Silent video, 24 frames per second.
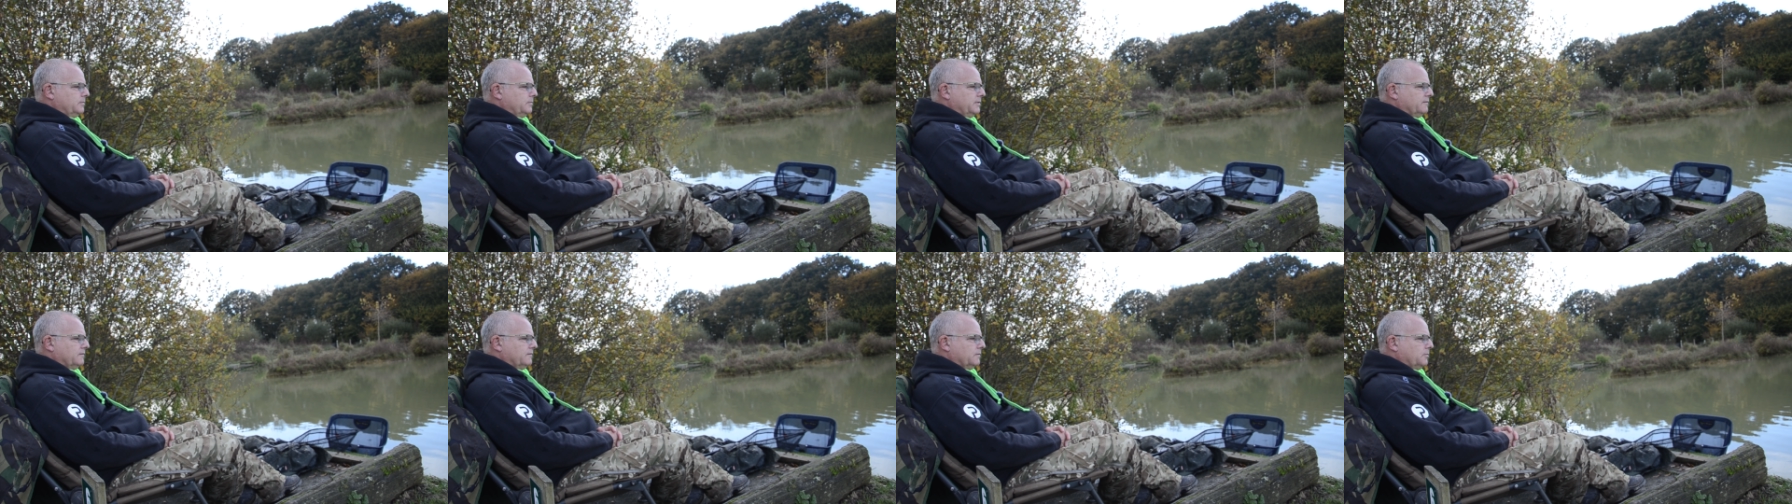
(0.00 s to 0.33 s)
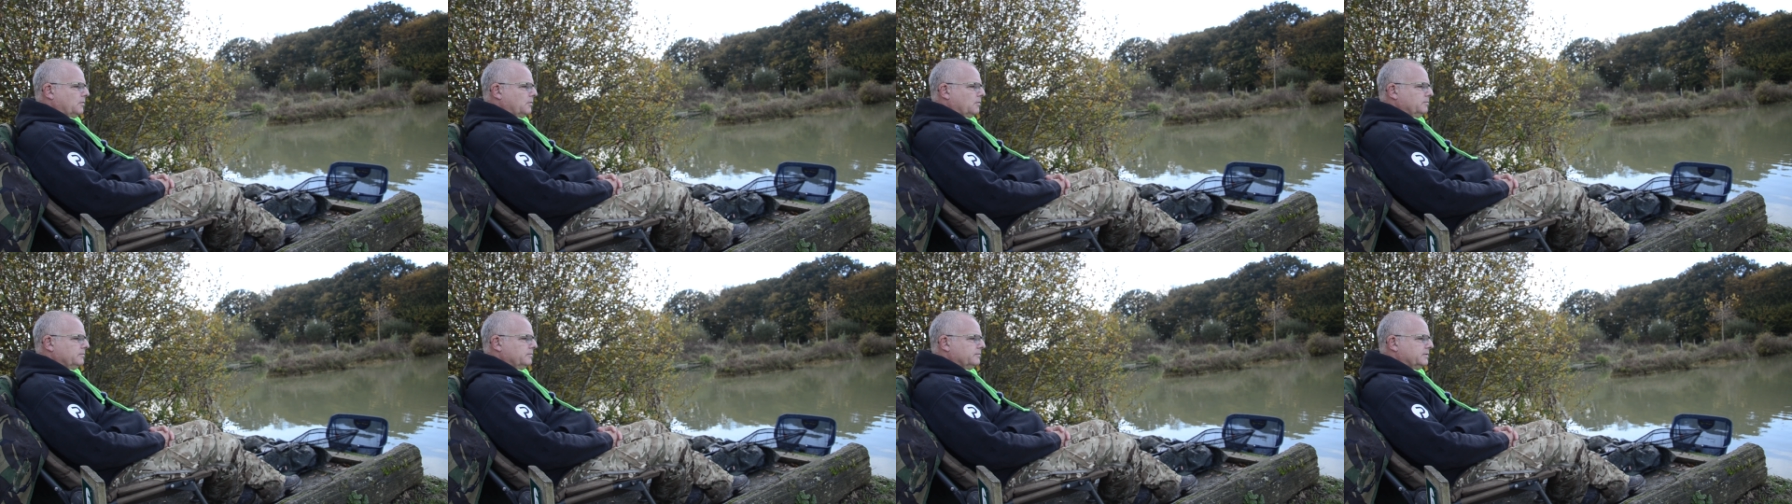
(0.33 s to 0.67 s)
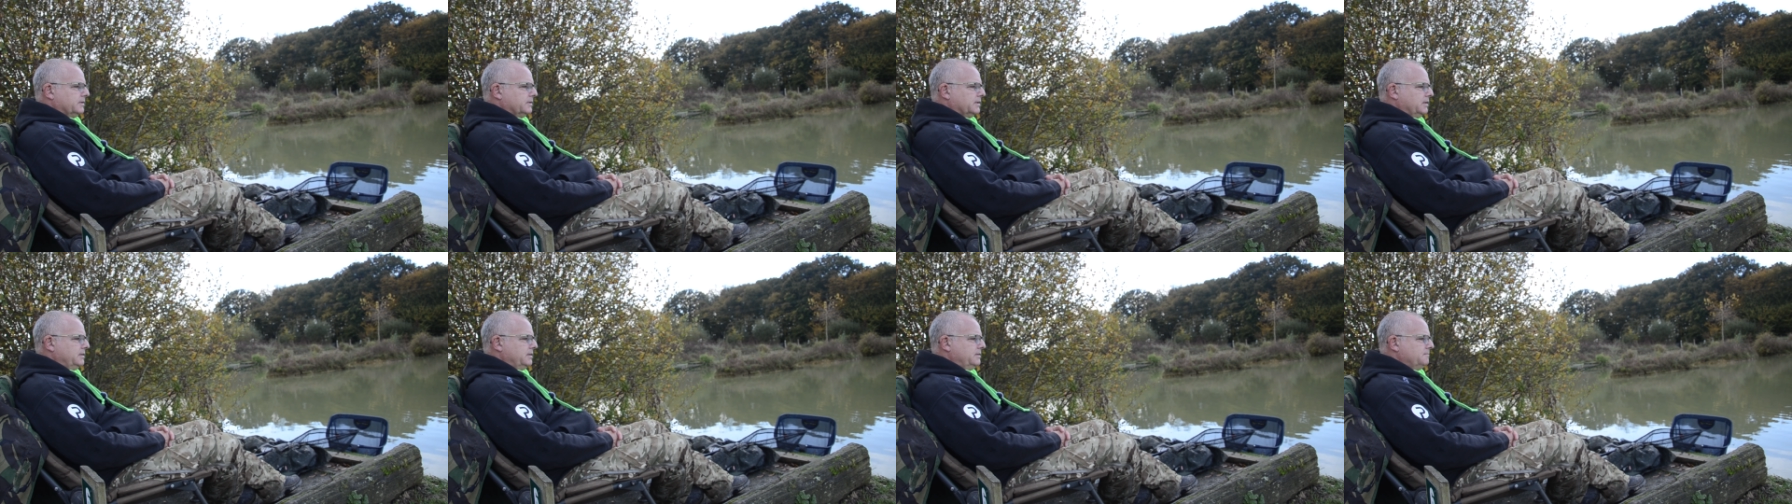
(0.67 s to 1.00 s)
bit of a problem
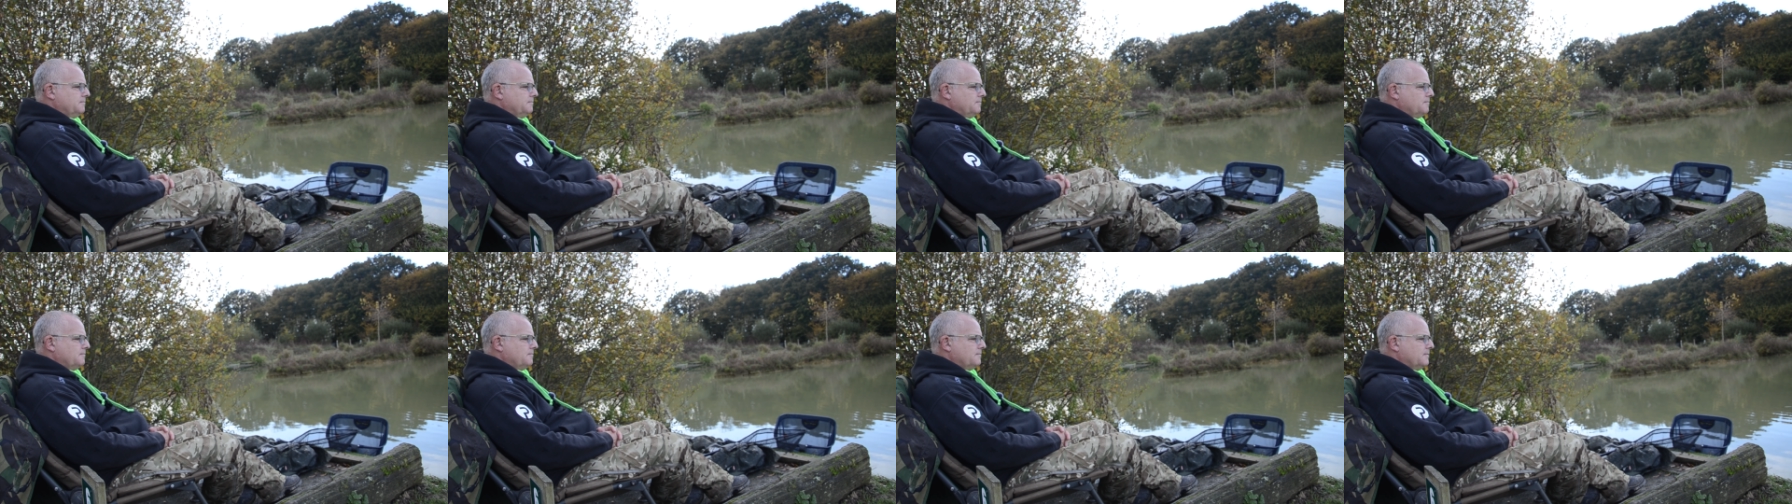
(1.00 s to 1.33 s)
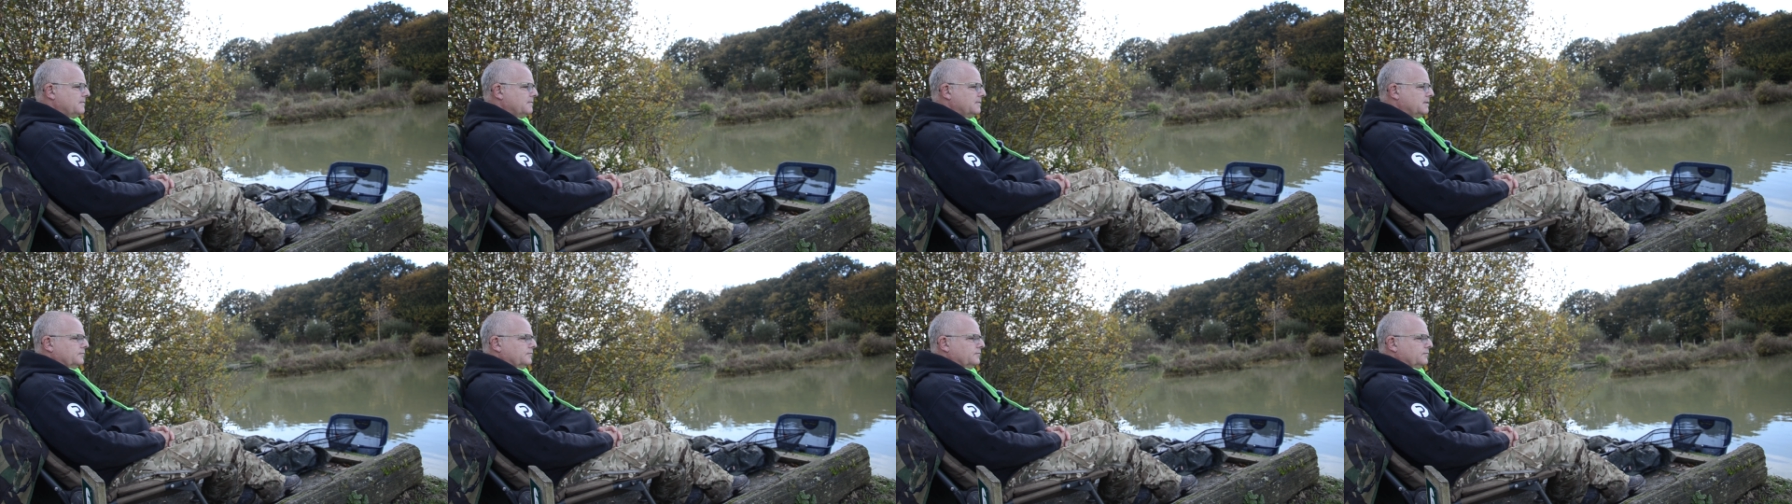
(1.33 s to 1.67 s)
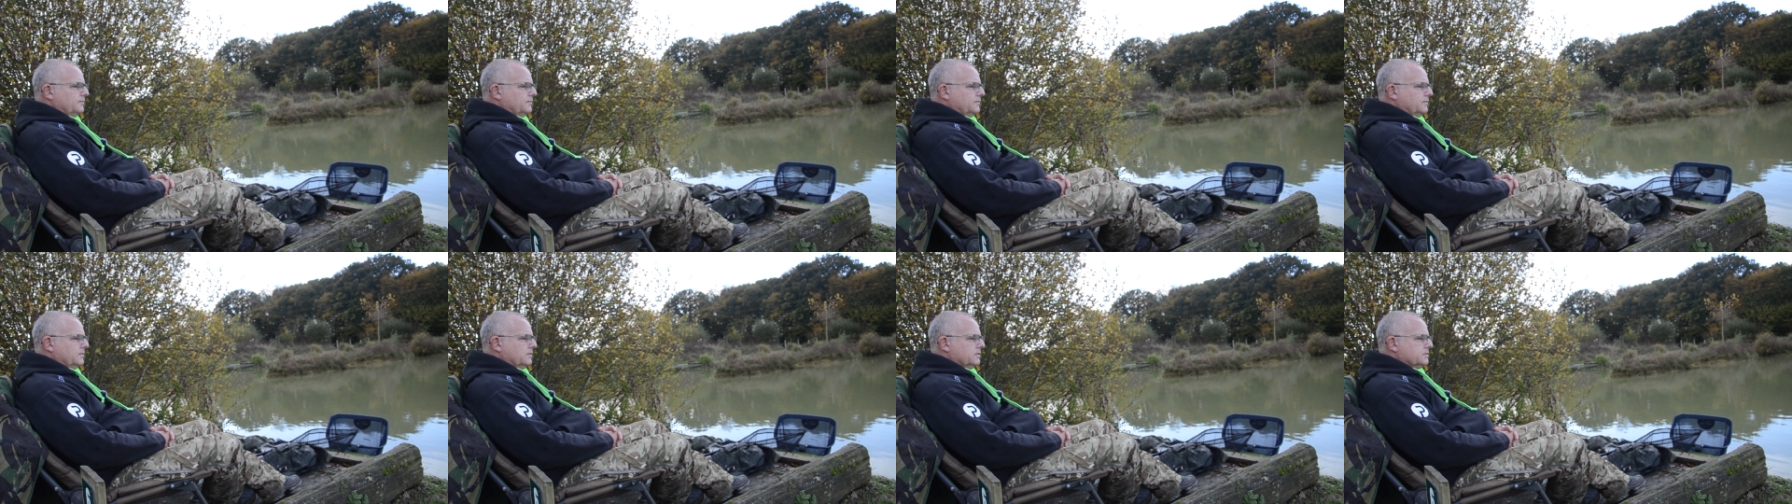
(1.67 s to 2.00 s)
today.
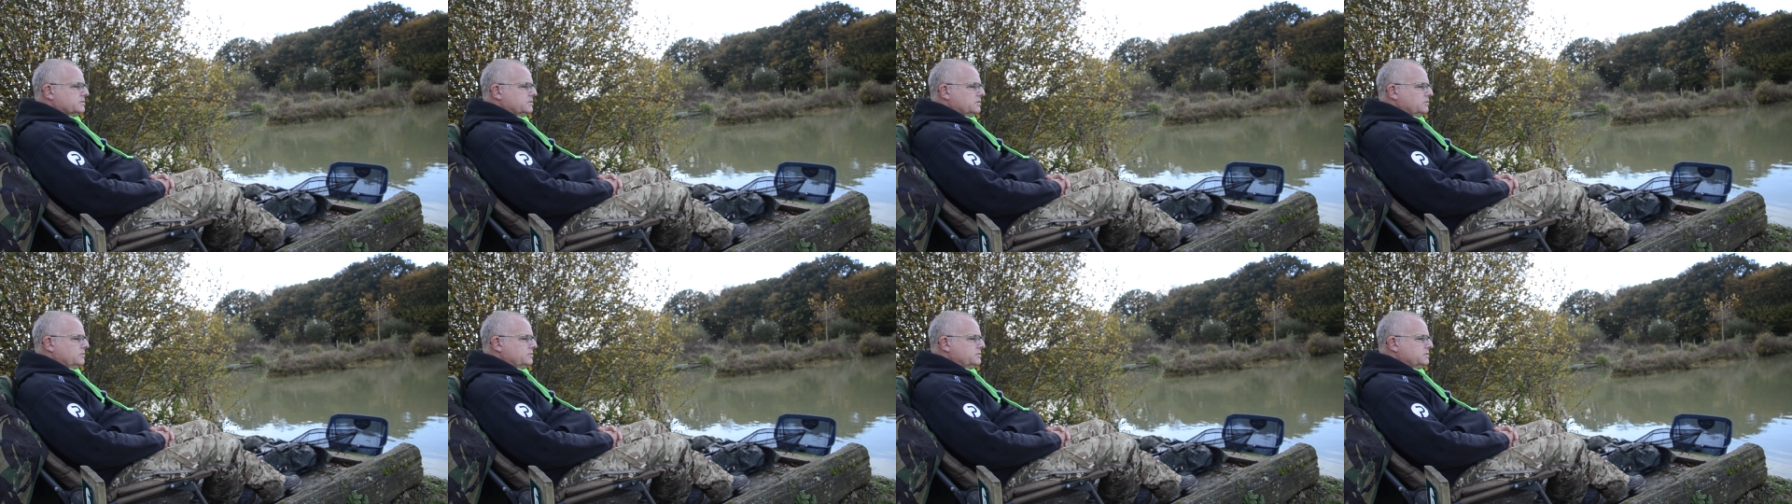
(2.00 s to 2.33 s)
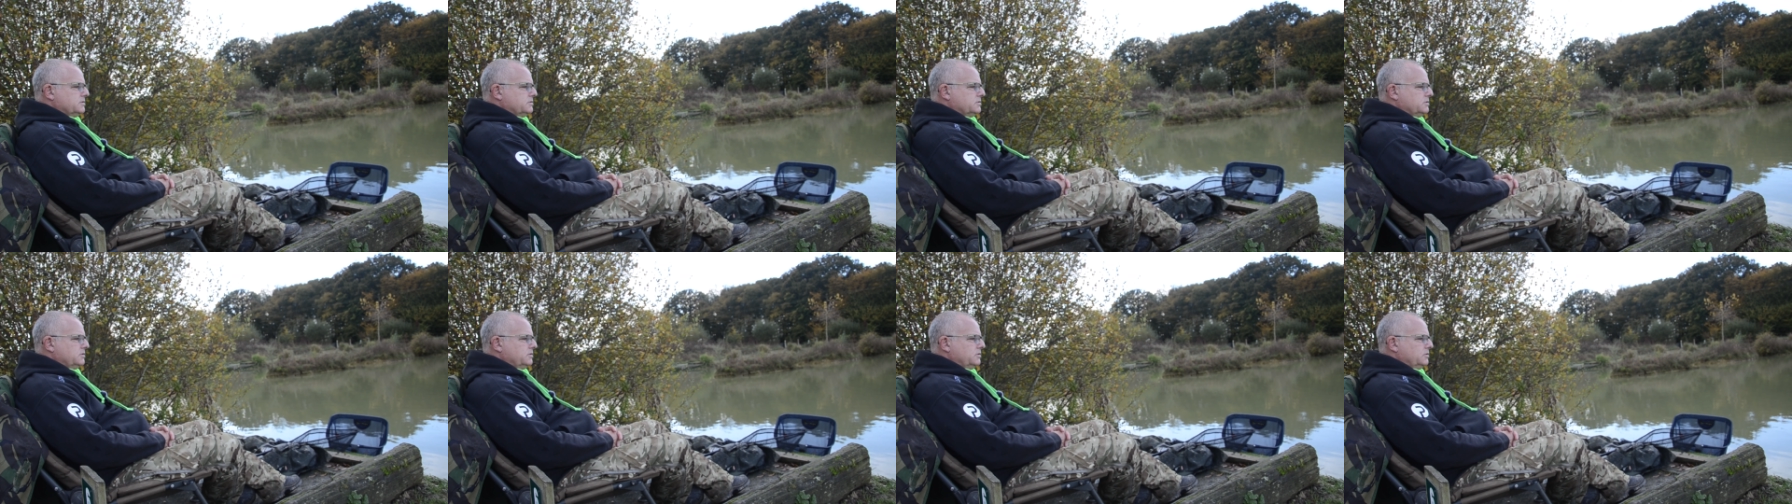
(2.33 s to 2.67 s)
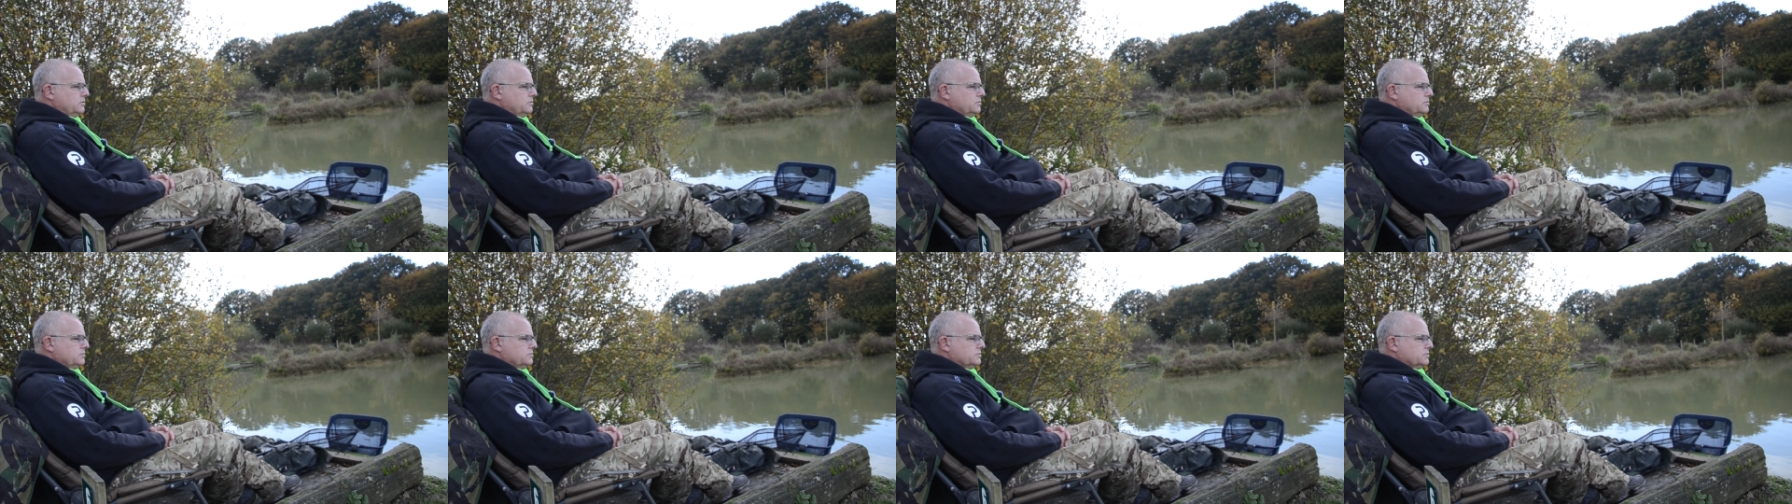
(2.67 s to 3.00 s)
I started to
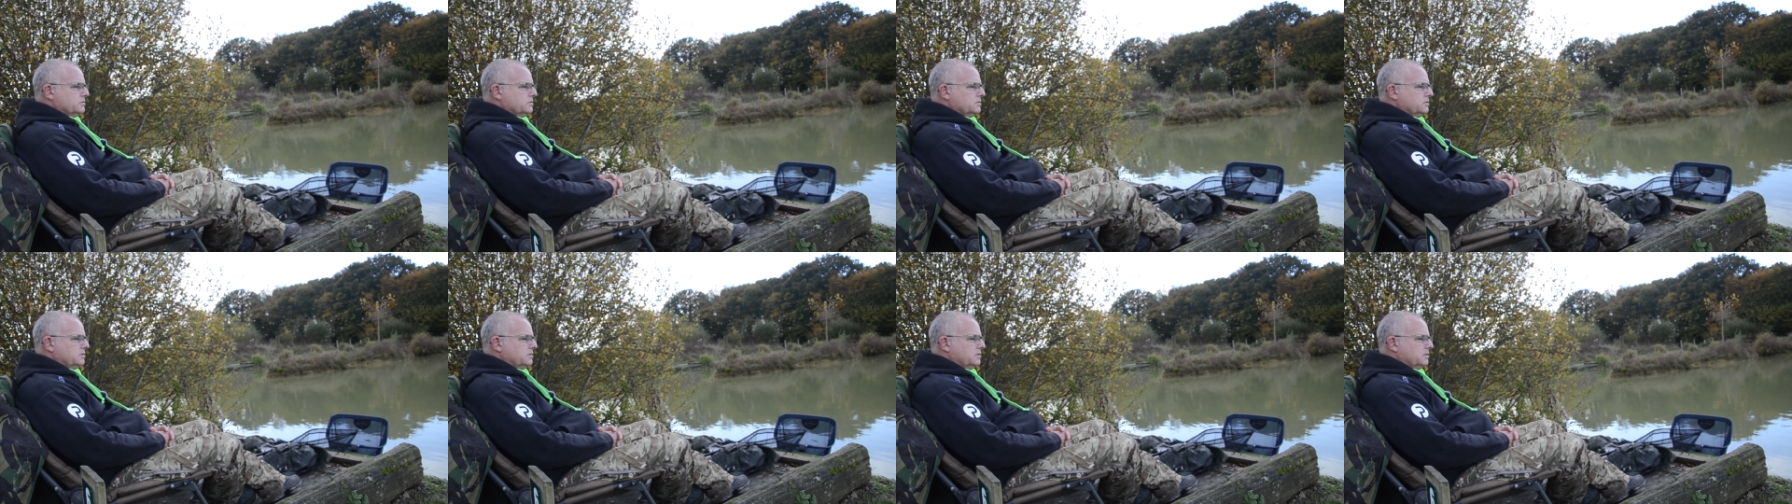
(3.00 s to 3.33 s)
use